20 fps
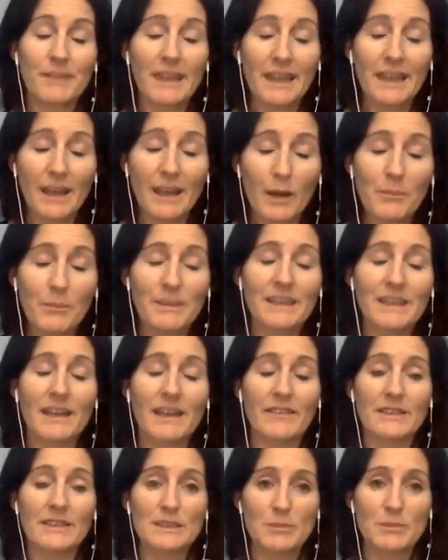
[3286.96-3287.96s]
up and
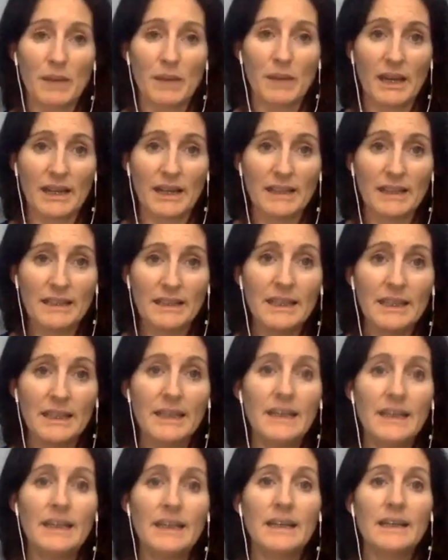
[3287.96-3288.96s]
down the spine
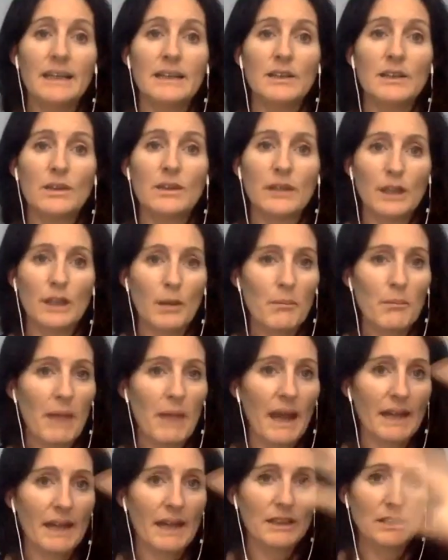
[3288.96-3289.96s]
you can
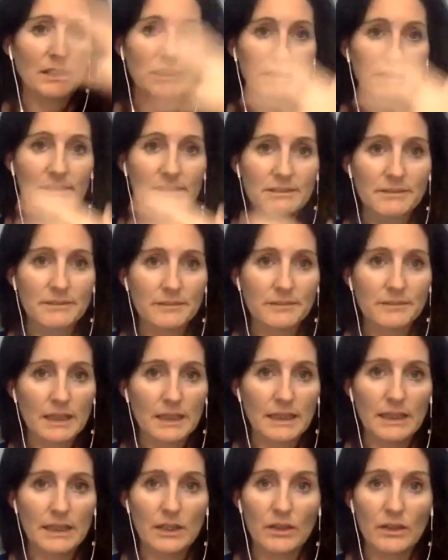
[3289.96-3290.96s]
imagine
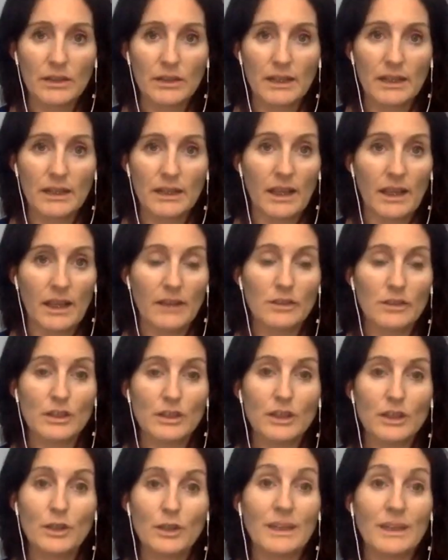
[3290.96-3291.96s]
cleaning your energy
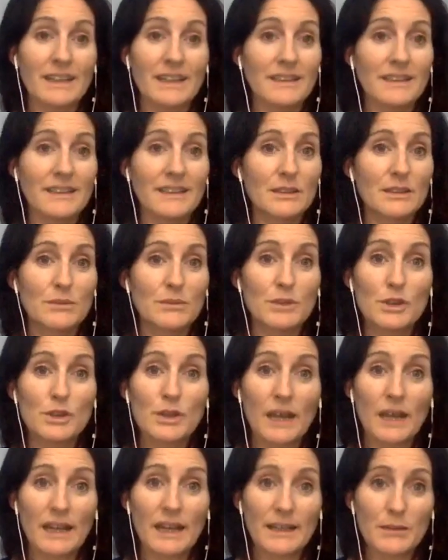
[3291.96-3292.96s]
you can do
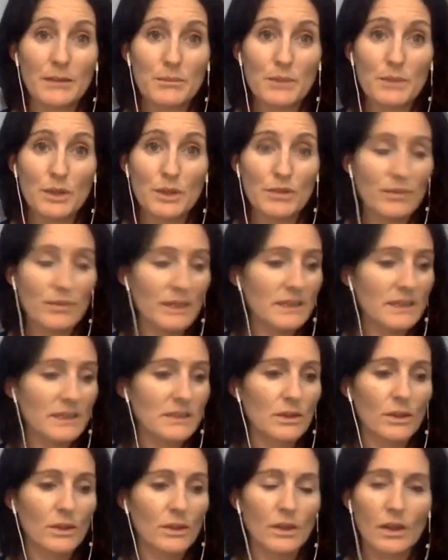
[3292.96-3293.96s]
kind of movements
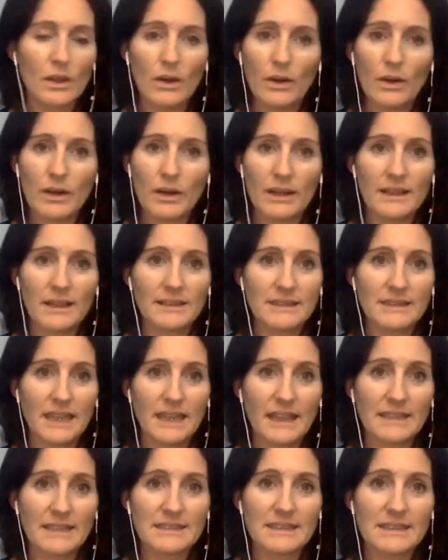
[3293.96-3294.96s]
so yoga
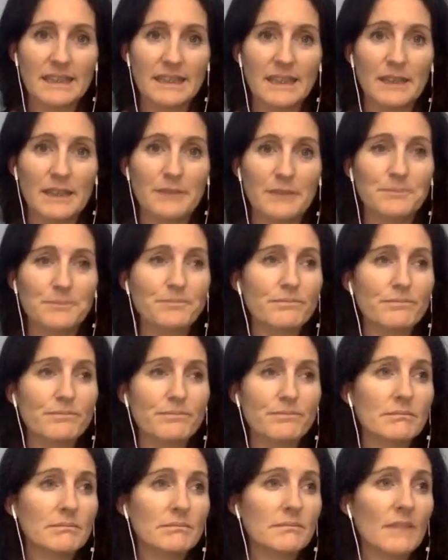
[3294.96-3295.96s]
dancing
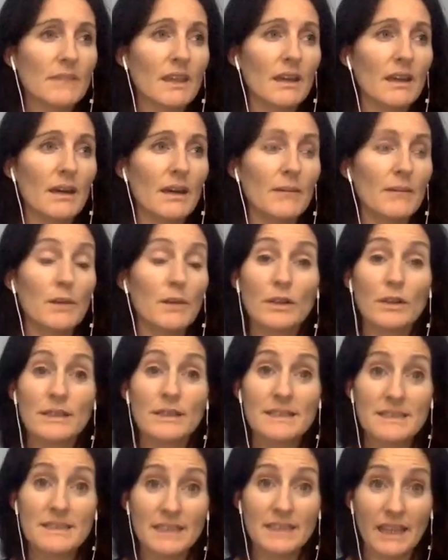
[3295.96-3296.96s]
um, you could
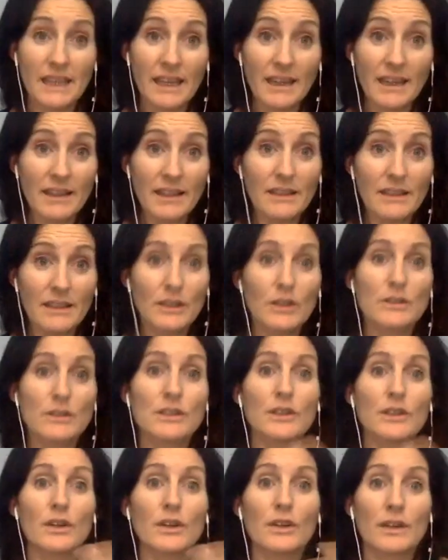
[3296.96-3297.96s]
sing
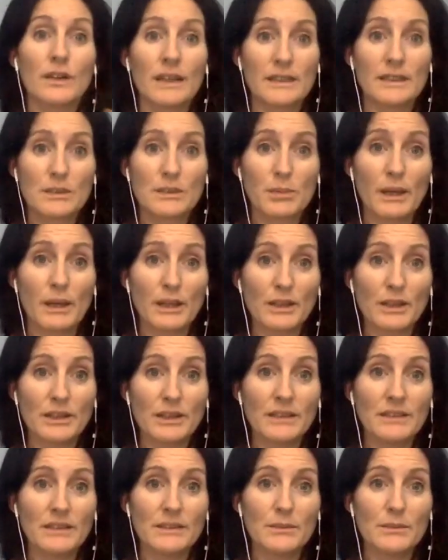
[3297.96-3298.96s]
using your
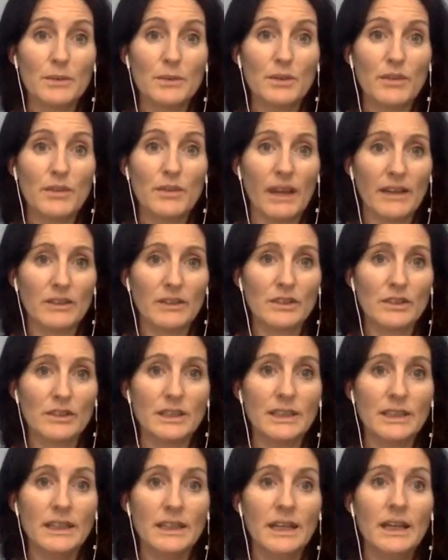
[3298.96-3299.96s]
expression to move
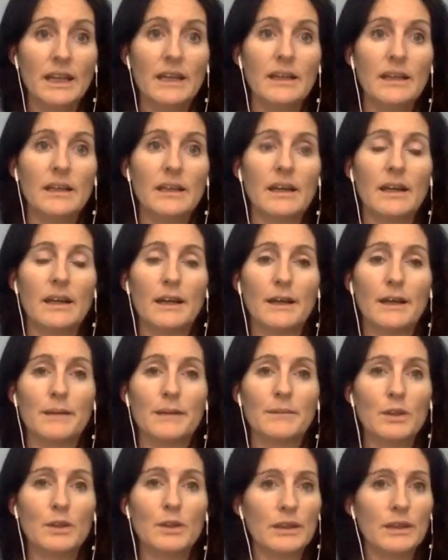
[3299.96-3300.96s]
energy
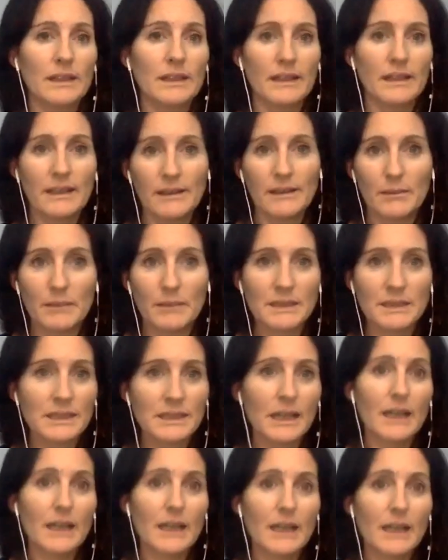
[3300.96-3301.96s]
um, you can get a
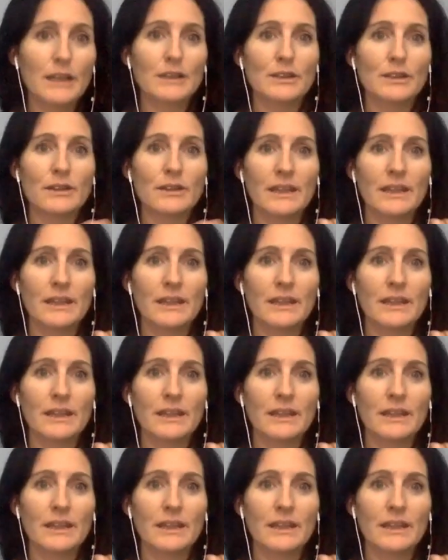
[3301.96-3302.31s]
massage you can